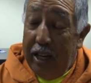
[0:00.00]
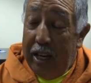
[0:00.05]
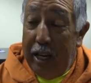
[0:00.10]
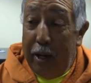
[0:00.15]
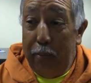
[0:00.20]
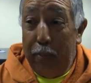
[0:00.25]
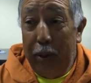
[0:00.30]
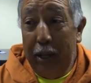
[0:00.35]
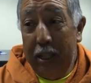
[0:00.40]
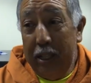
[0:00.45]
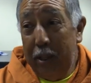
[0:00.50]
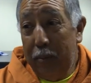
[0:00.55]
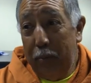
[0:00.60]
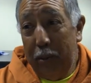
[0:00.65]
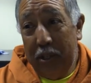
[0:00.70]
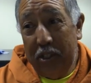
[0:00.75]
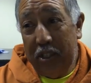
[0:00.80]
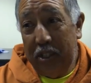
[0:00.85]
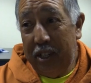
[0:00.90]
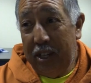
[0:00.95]
He played the
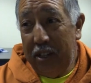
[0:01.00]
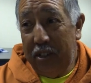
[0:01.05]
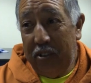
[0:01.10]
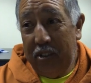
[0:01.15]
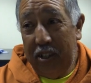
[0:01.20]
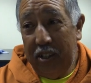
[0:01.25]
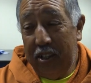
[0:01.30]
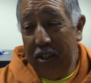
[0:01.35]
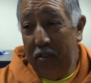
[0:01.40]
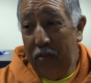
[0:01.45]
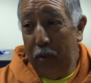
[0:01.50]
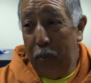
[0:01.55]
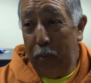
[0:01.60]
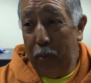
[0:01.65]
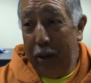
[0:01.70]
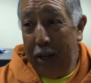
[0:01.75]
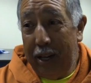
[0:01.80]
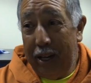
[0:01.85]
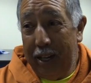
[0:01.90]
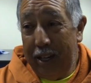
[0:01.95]
best tennis he's ever
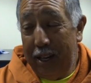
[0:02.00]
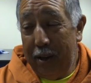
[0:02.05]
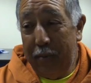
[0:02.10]
played.